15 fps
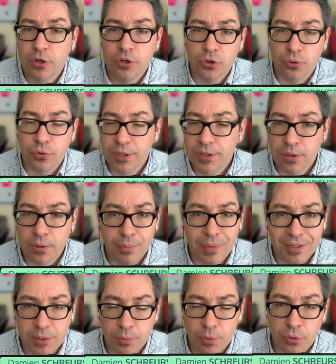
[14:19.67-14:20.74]
So it's
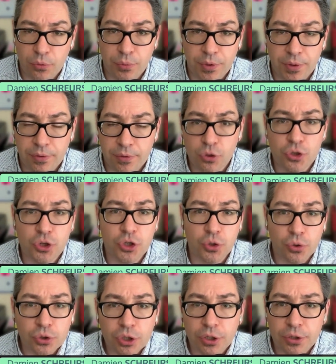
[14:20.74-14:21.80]
compatible with
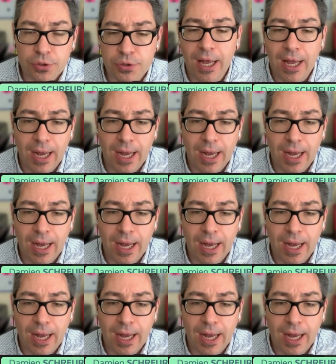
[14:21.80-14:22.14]
shortcuts,